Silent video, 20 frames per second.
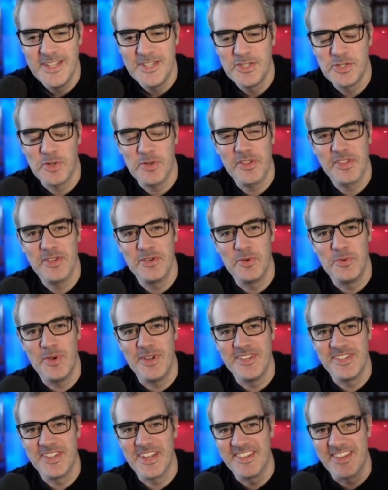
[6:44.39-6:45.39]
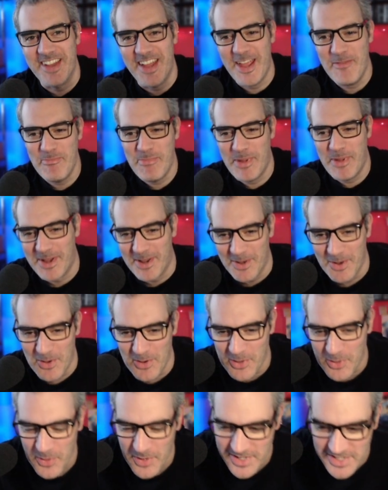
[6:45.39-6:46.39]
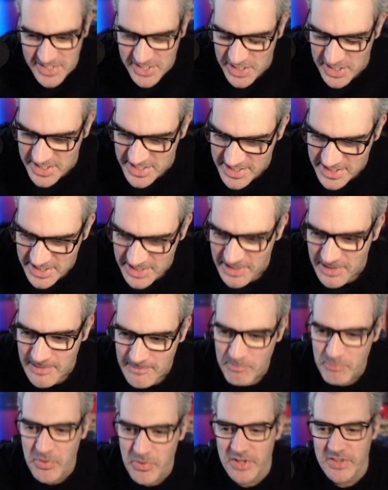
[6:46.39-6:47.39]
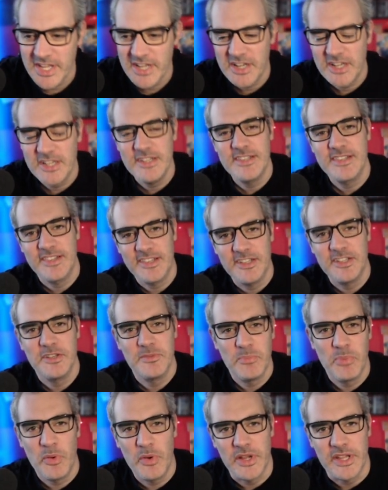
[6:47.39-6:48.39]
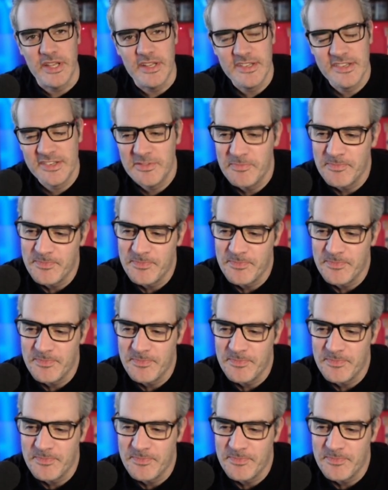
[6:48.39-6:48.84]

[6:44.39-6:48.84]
Jonathan always does epic long questions, but they're considered points.